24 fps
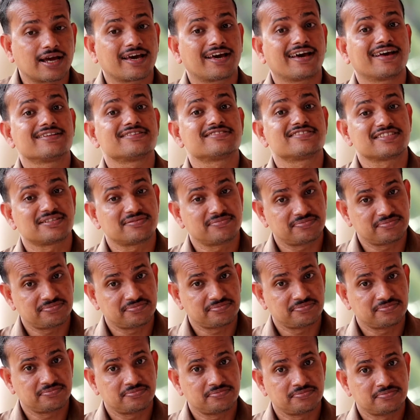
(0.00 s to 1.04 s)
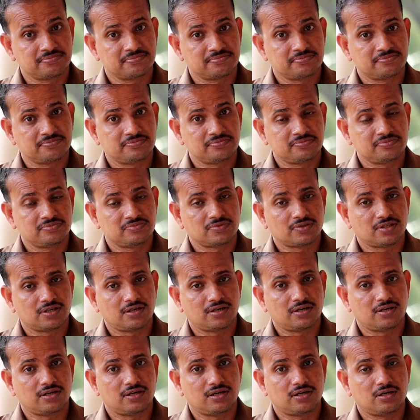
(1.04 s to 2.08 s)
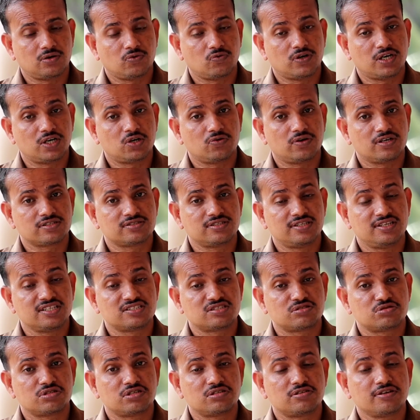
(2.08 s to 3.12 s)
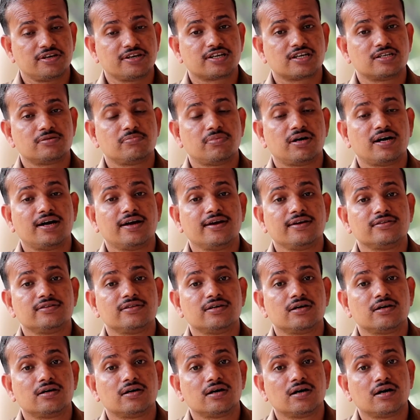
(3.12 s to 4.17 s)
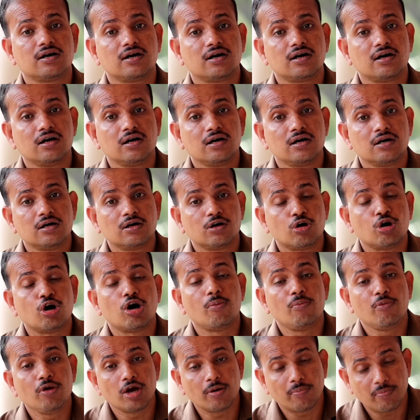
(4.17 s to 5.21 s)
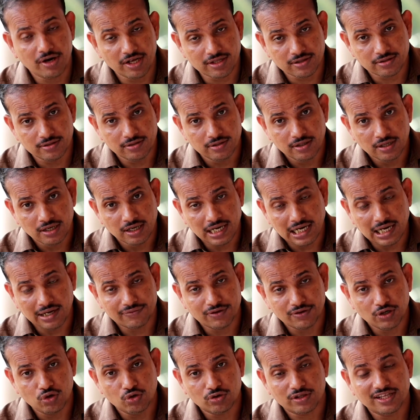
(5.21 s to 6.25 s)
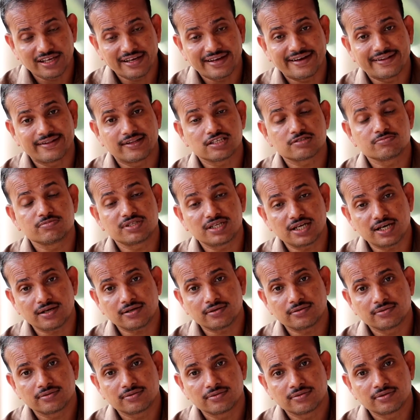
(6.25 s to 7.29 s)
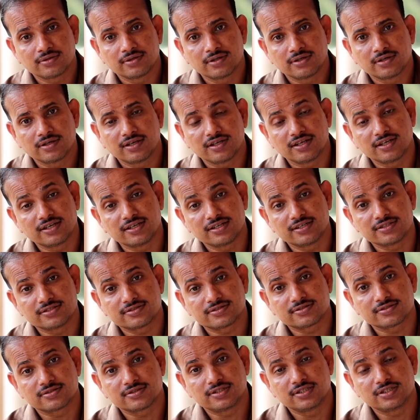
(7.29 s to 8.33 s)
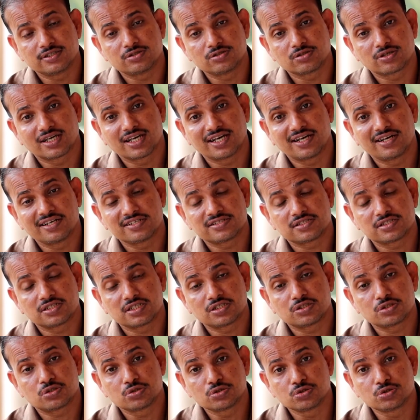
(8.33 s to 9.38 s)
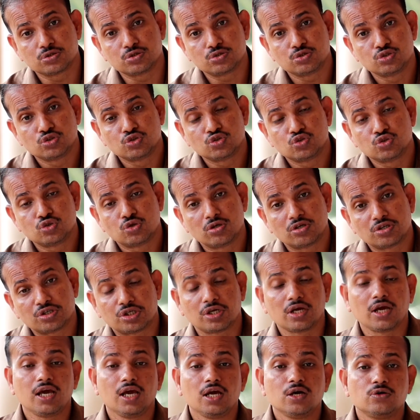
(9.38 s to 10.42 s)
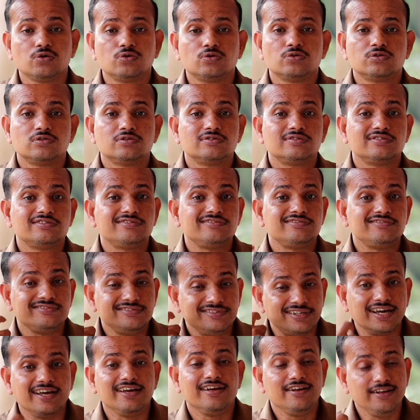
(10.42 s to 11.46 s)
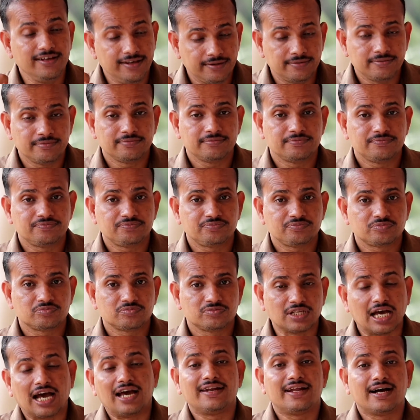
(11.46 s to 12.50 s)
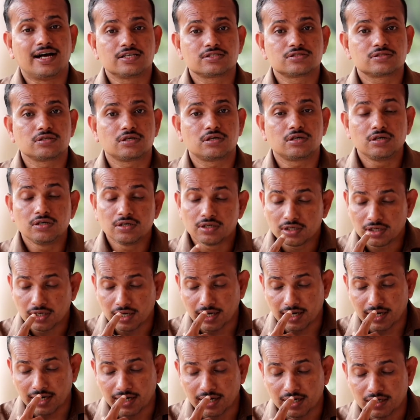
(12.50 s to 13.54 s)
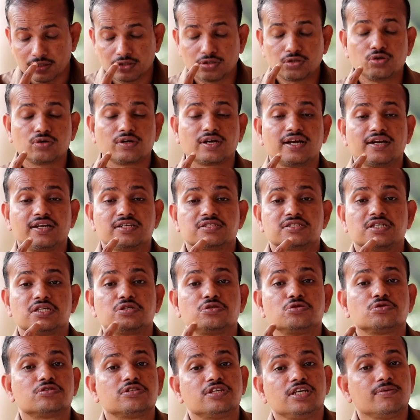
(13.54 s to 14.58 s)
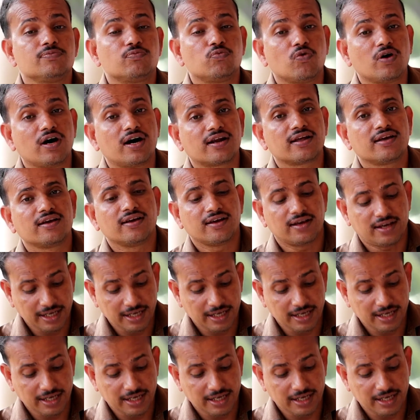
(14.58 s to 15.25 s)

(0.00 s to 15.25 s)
handsome. What was the decision taken by the homeopath after looking at the mirror? Yes, he took a decision to shave daily, and also took a decision to keep a